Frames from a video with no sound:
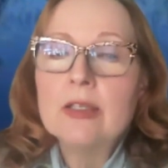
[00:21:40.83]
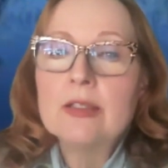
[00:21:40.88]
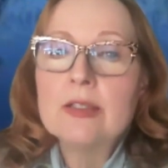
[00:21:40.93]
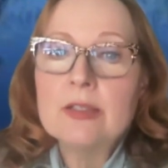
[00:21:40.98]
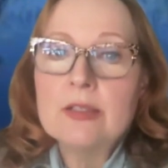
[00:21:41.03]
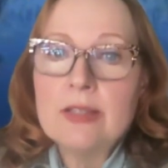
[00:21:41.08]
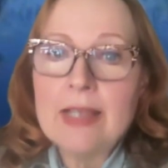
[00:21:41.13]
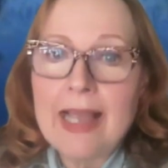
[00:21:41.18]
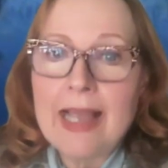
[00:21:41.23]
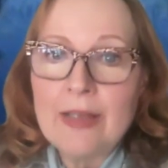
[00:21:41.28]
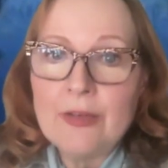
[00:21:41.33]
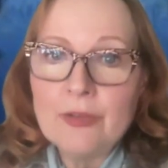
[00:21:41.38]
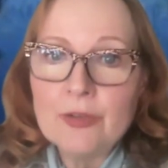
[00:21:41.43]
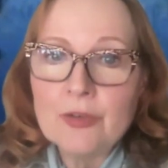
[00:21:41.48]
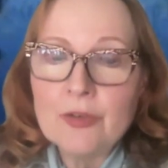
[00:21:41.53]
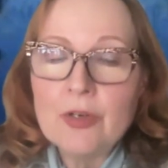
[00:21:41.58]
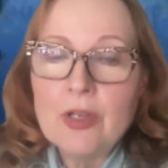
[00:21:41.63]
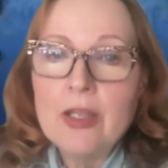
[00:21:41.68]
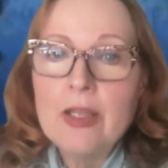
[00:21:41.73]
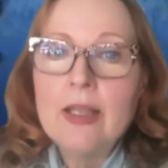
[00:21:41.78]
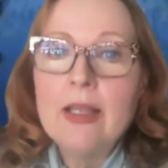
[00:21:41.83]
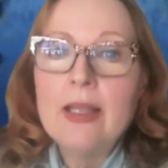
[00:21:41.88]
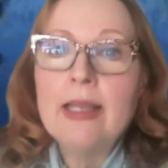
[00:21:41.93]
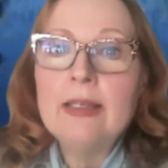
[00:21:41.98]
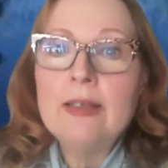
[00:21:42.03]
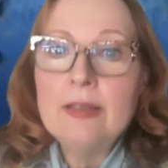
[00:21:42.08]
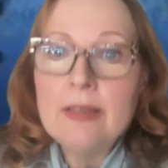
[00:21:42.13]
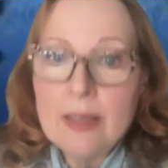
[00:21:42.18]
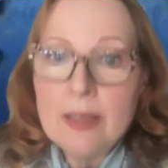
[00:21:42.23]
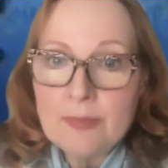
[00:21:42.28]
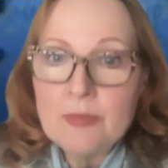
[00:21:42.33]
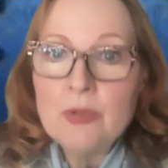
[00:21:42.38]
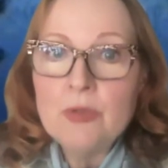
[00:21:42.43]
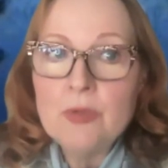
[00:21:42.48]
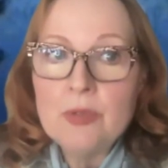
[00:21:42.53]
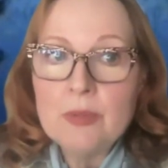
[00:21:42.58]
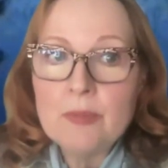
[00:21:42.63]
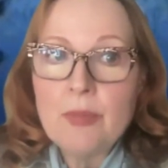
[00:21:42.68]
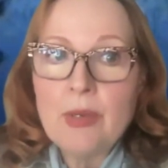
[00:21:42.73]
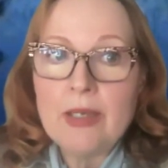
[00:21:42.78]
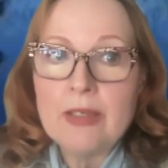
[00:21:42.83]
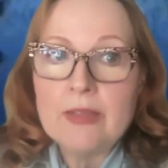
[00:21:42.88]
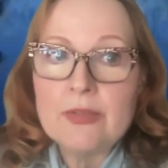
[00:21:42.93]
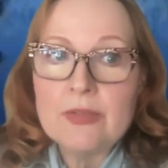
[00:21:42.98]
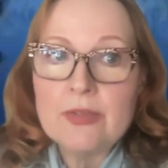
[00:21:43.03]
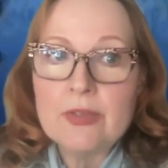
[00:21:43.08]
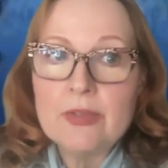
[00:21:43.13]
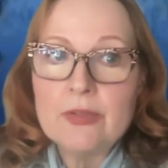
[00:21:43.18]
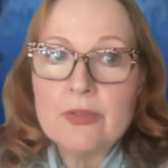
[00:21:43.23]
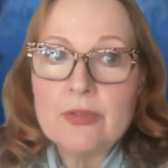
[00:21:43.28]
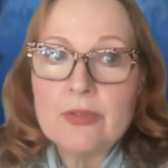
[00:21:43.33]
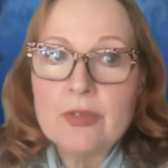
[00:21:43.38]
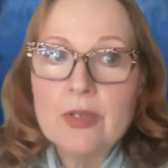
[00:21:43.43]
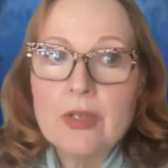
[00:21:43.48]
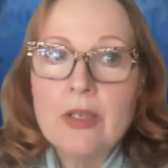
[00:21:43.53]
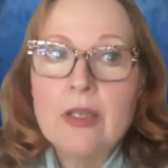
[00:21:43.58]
Saturn, and Neptune in Pisces.